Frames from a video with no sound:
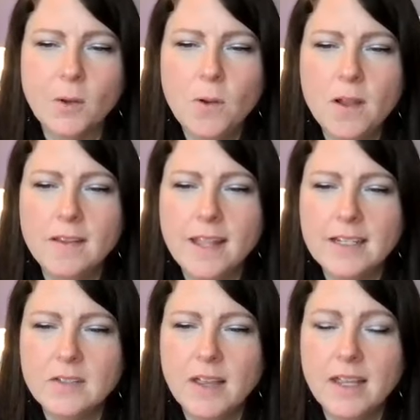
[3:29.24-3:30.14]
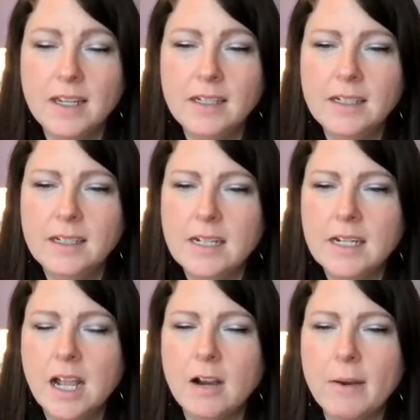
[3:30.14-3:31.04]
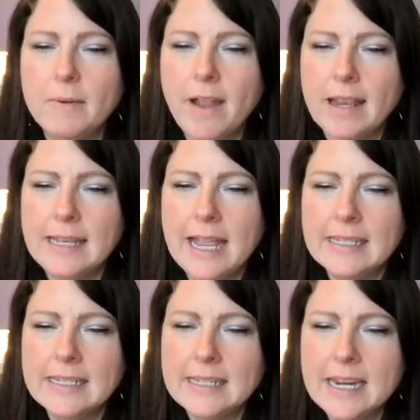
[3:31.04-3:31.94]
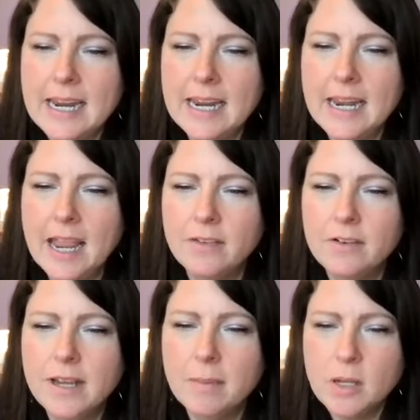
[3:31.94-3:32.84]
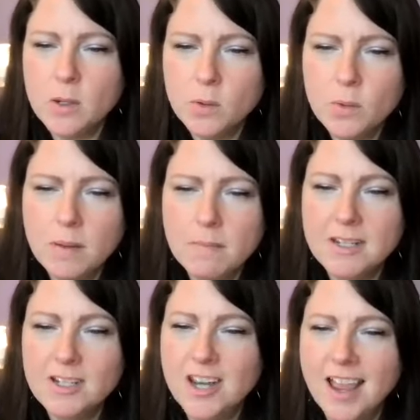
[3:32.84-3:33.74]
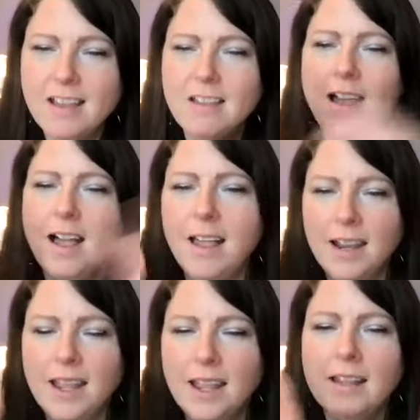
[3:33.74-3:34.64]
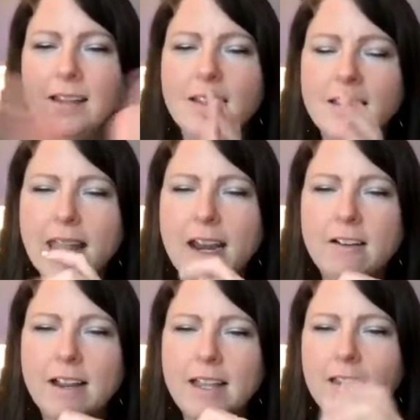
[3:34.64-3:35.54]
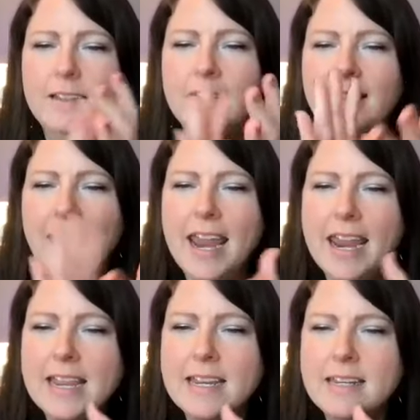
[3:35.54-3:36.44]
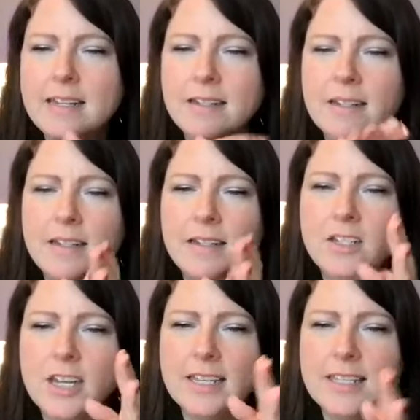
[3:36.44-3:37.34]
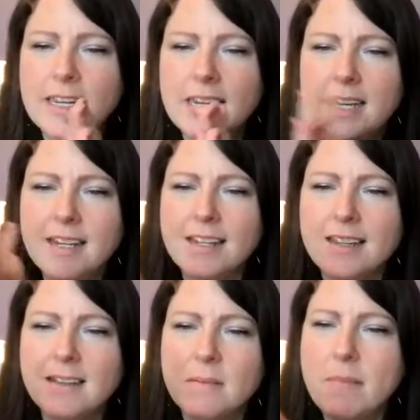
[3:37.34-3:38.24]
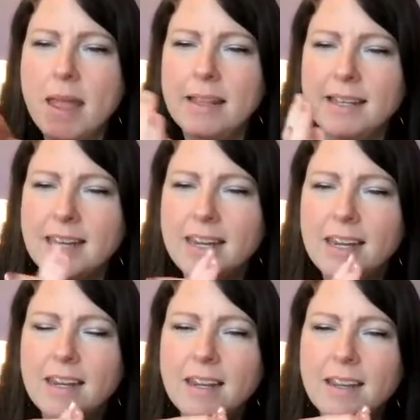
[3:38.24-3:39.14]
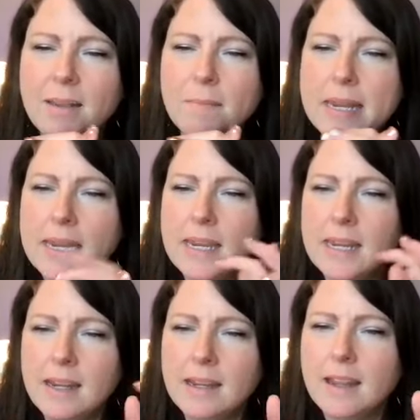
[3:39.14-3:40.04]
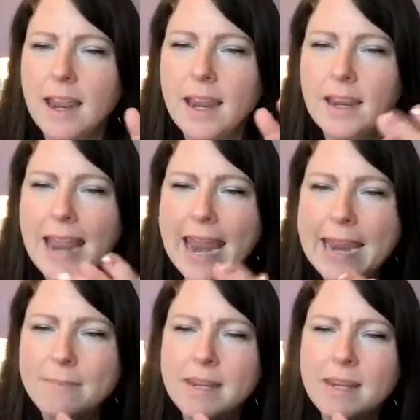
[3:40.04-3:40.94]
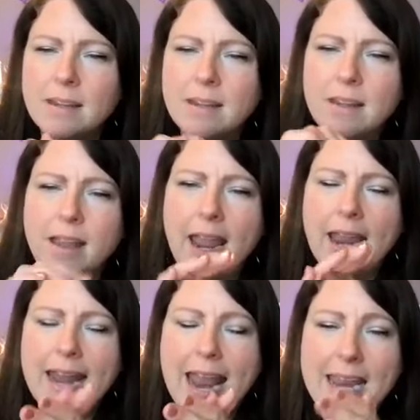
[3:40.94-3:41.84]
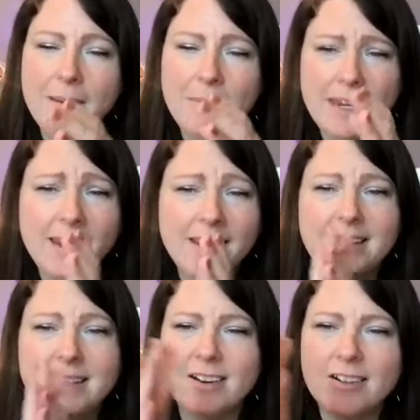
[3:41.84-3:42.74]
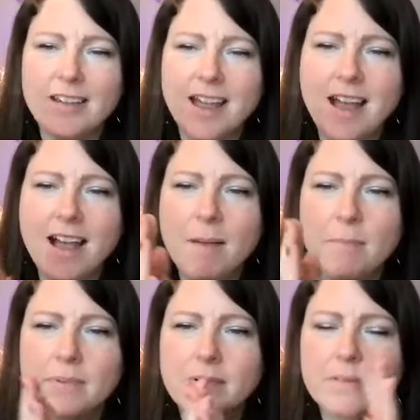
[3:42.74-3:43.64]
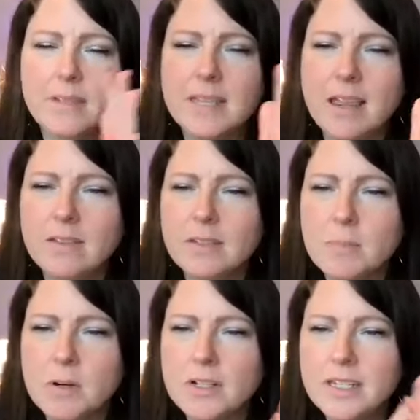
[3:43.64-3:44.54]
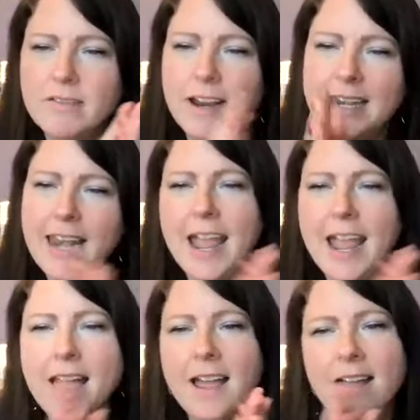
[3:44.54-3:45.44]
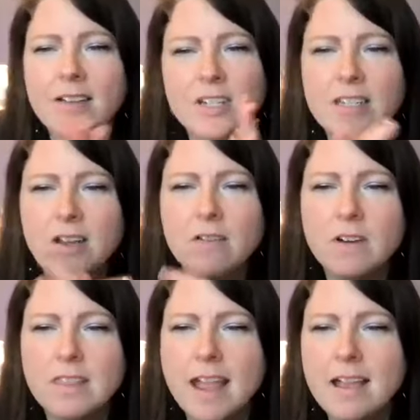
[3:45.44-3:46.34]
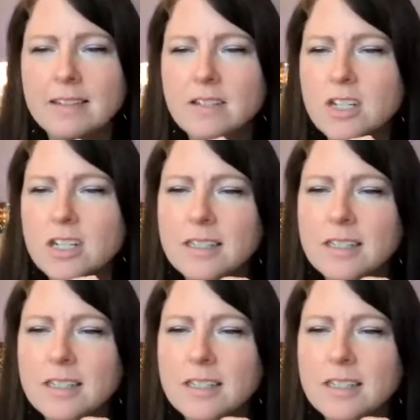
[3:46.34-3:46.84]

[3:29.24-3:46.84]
Cool, that's fun. All right, we've got Leslie and Heather W, Michelle, Holla, Kara, Ann, Jesse, Melanie, me, and Amy. And Amy is our top salesperson right now. She's over 1,000.